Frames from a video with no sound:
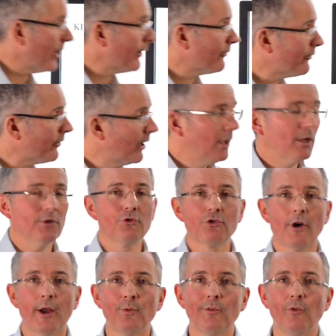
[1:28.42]
risk and
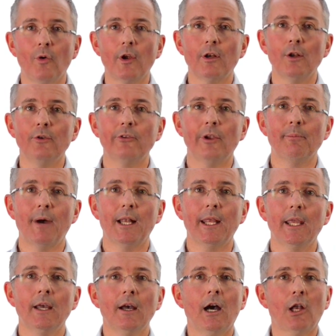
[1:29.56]
trying to avoid losing
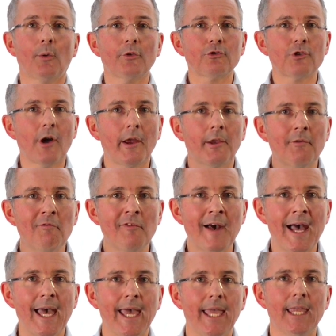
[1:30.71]
money. And I want to try and
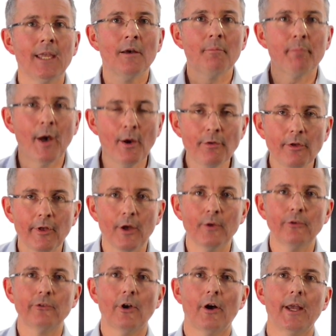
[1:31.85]
convey both of
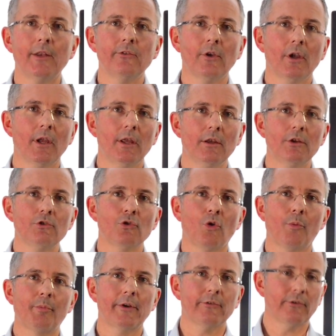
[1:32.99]
those sides in this
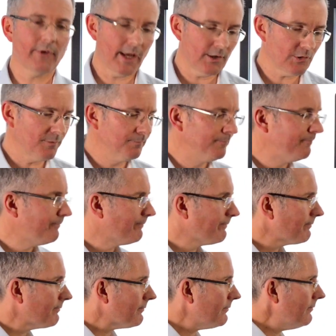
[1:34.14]
short presentation.
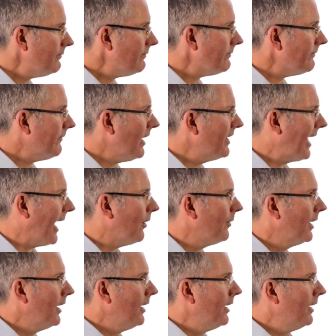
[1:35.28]
Now,
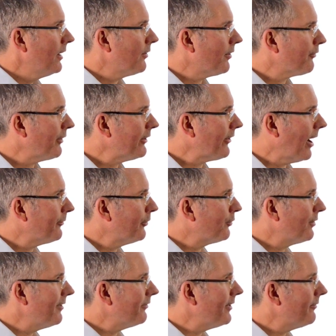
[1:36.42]
there are three types of
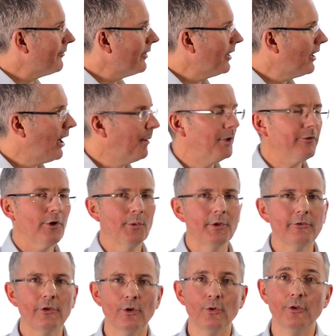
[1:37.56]
derivative. I'm going to deal
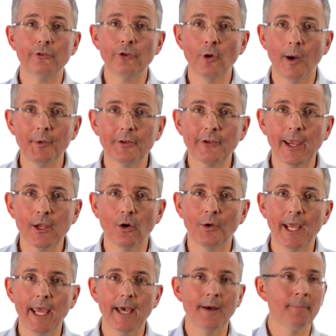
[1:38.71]
with two. The two I'm going to take on
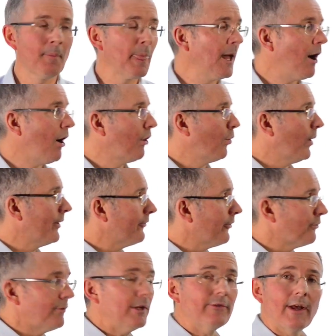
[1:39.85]
here are the ones
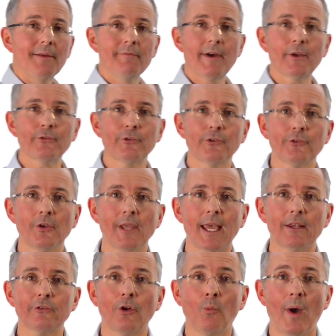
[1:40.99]
that retail investors can
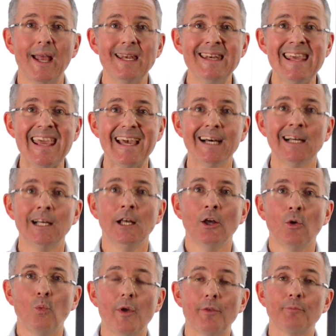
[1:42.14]
get somewhere near
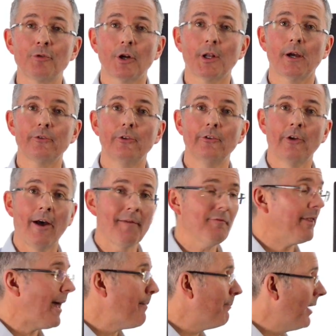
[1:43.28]
with products designed for
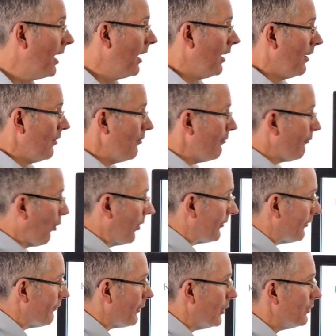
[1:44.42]
them, forwards
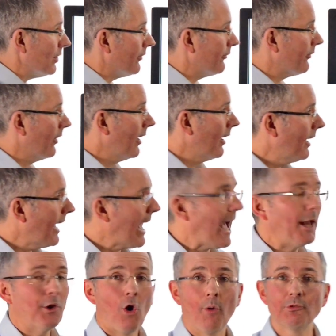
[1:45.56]
and futures,
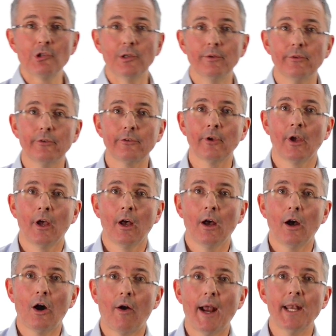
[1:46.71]
and options.
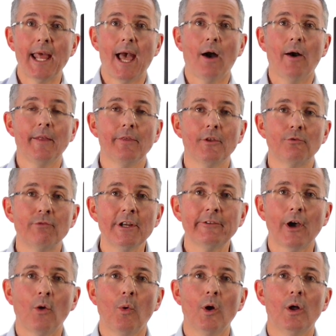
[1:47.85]
All right, now, in the
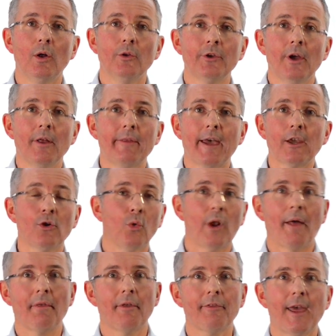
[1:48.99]
retail world, they're called
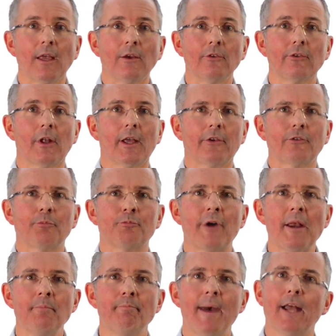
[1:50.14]
other things like
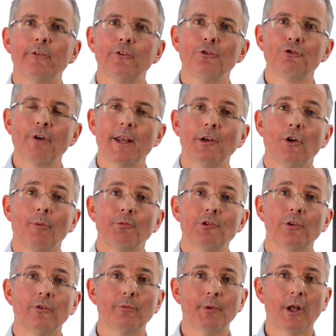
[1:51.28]
spread bets and traded
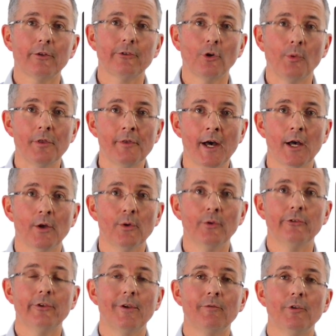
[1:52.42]
options, but I'll deal with
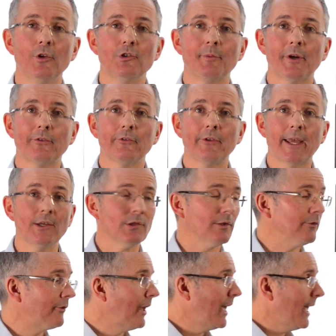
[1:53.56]
those in future
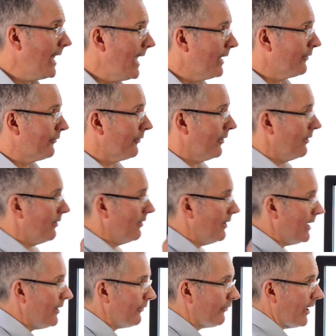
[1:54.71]
presentations. It's
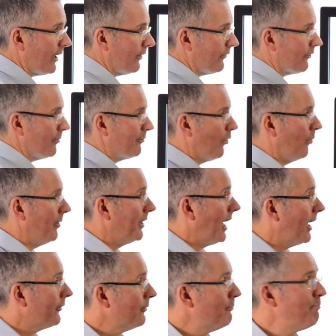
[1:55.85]
these things that form the
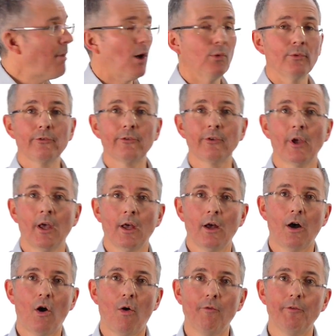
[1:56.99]
nuts and bolts
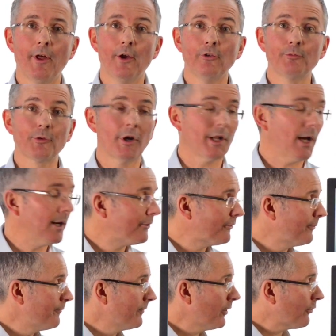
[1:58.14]
of those products.
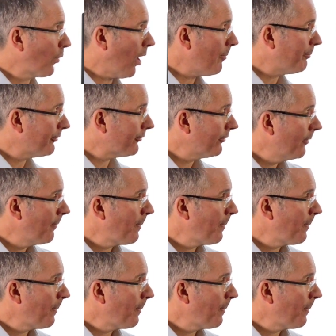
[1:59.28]
Swaps